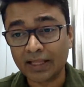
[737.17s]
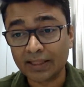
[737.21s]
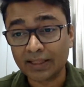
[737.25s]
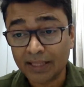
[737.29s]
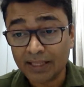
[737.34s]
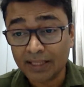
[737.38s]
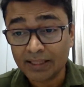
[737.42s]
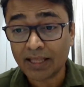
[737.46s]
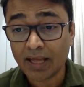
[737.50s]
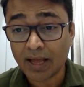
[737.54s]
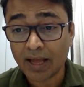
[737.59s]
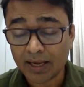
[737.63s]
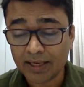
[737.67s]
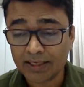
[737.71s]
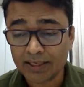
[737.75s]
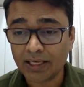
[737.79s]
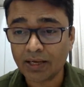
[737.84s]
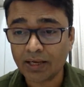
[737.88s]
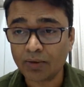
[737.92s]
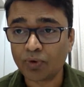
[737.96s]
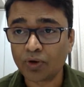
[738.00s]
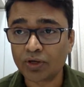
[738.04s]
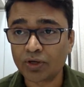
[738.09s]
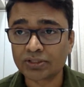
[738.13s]
And then the
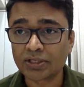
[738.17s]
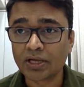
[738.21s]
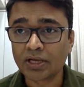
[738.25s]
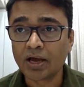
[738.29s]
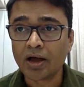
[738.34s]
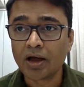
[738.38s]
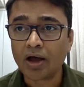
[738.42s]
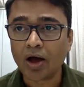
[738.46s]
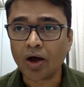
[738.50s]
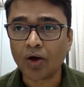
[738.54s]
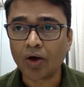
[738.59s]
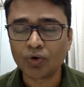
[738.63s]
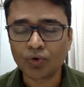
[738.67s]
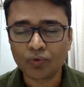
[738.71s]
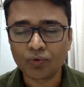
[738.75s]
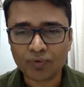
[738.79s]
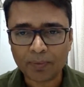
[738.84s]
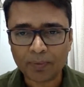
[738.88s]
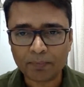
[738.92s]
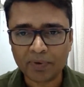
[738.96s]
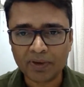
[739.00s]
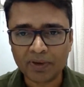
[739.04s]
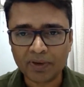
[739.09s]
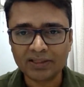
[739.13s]
idea was, how do
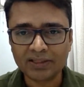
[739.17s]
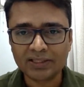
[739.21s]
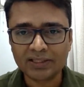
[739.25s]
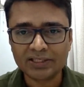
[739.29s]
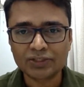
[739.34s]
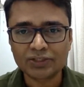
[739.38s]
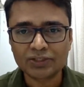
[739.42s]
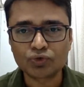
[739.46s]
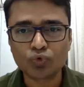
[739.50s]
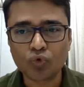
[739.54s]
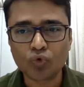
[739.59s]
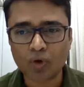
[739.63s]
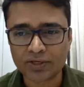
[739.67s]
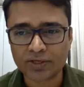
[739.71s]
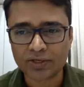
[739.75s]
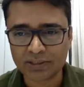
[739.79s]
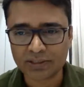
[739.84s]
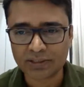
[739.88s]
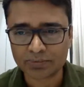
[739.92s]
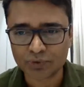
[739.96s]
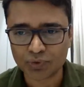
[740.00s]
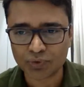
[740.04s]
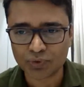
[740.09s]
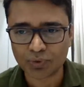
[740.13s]
we bring these two
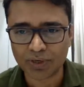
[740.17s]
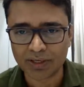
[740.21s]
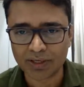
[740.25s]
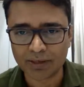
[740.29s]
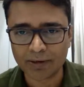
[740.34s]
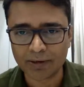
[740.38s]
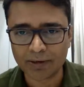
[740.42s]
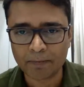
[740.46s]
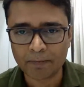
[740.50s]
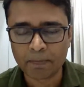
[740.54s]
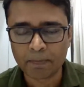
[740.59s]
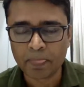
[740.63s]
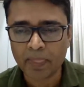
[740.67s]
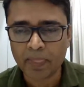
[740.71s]
concepts together